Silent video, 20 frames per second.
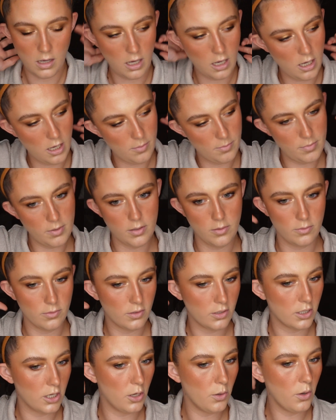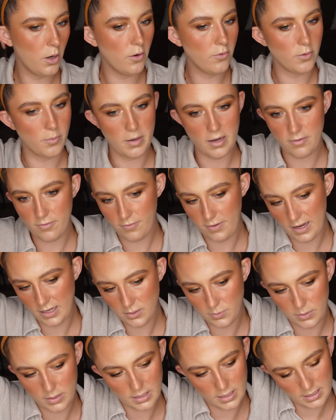I'm gonna go over my
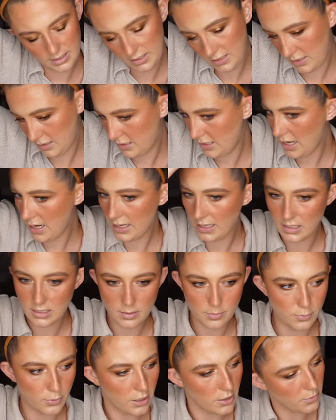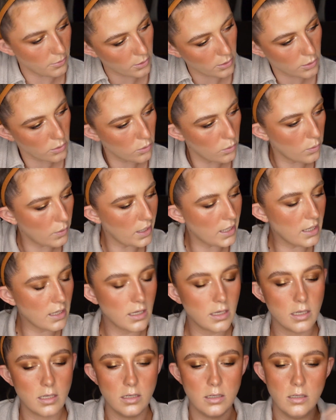face with a setting spray real
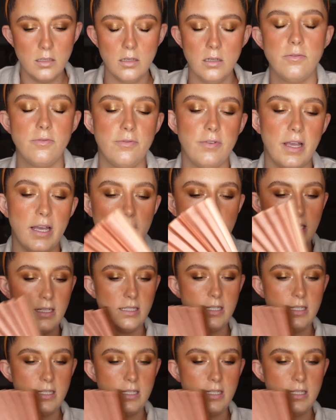quick, fan it